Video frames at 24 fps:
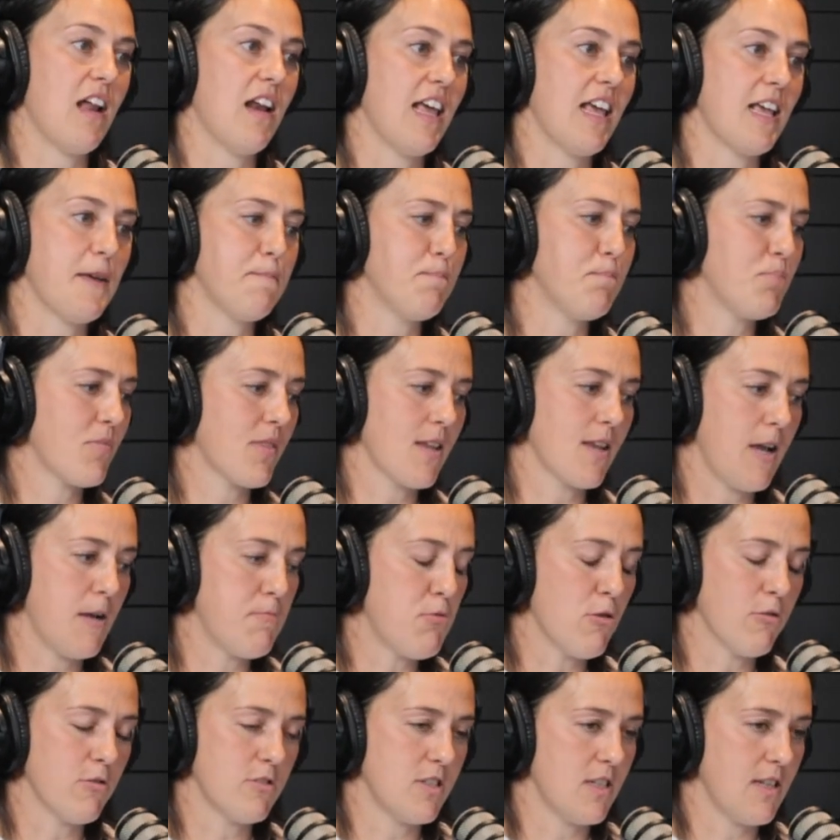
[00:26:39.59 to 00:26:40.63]
Like
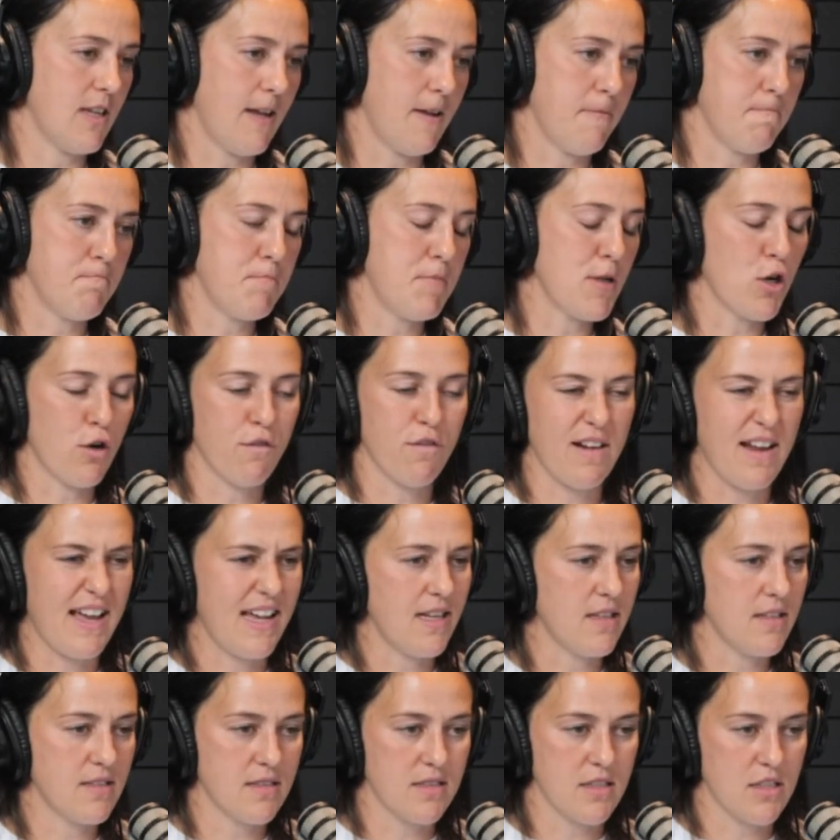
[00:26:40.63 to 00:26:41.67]
I've been
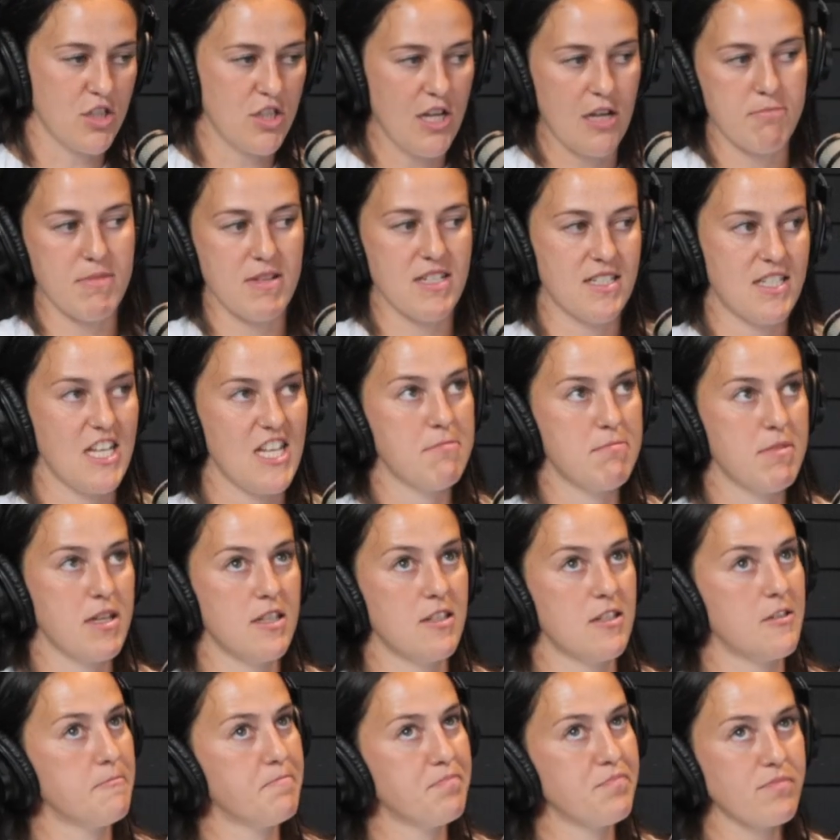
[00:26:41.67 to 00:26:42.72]
offline since I shared my
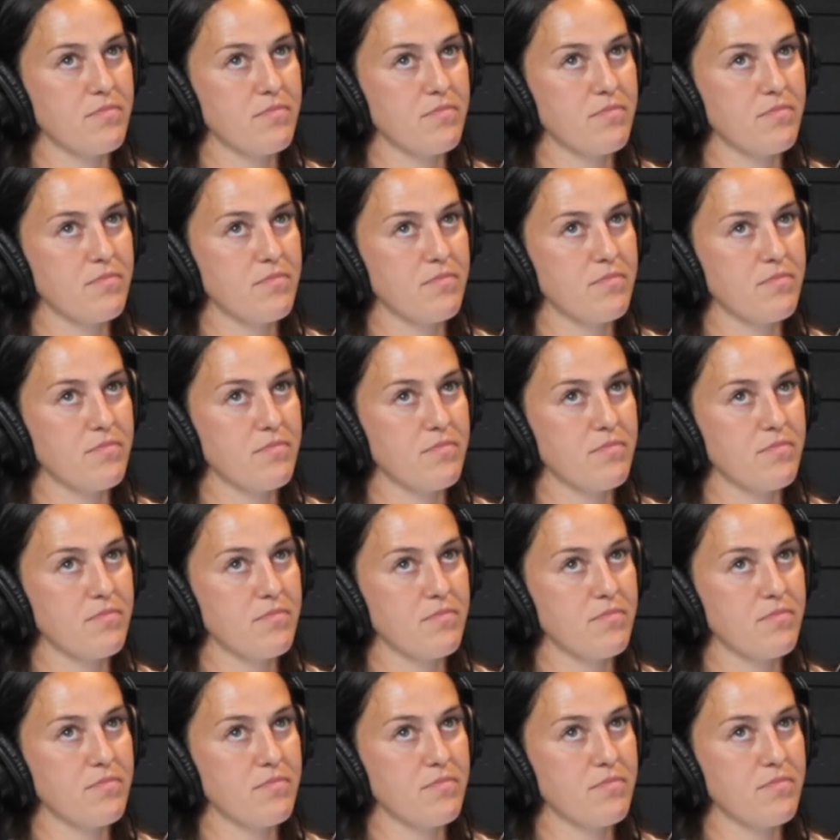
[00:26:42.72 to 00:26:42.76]
statement